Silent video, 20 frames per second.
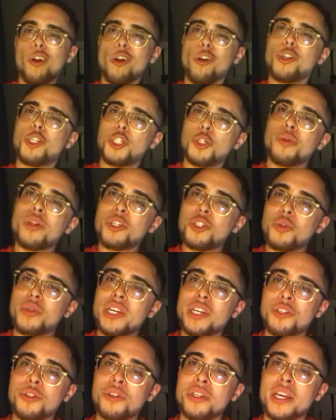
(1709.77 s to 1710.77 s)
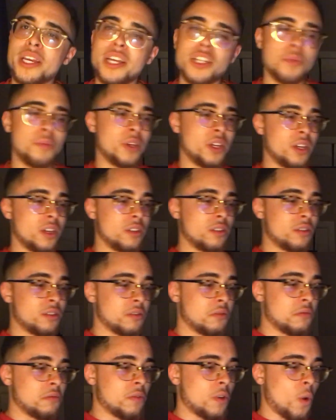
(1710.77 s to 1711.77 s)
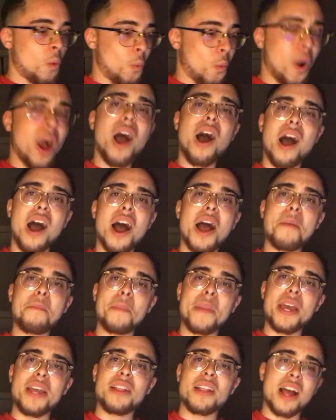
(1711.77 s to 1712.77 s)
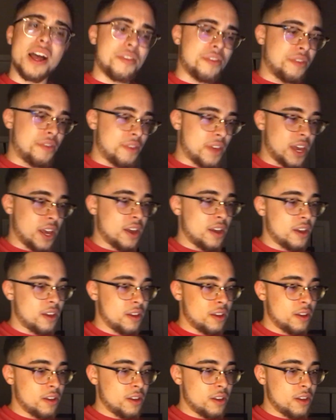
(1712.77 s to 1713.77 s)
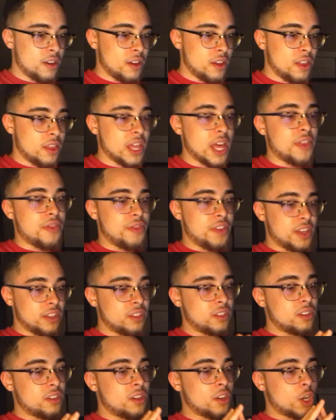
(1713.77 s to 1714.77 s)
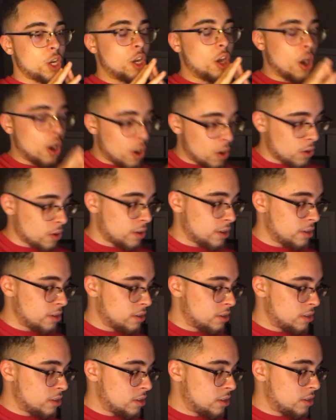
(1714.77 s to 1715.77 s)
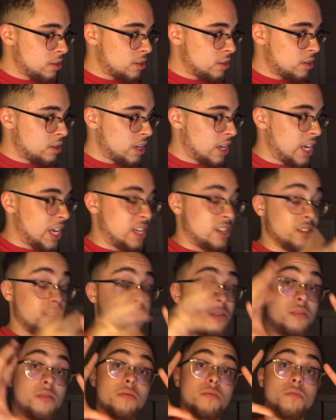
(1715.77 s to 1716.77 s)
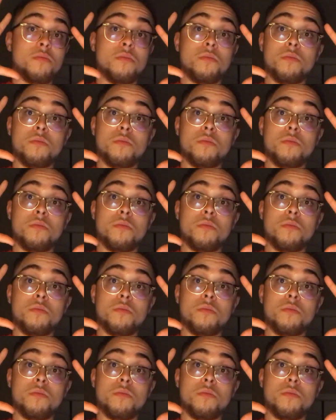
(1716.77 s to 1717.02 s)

urge you that you get your tickets because while I may not think that this card is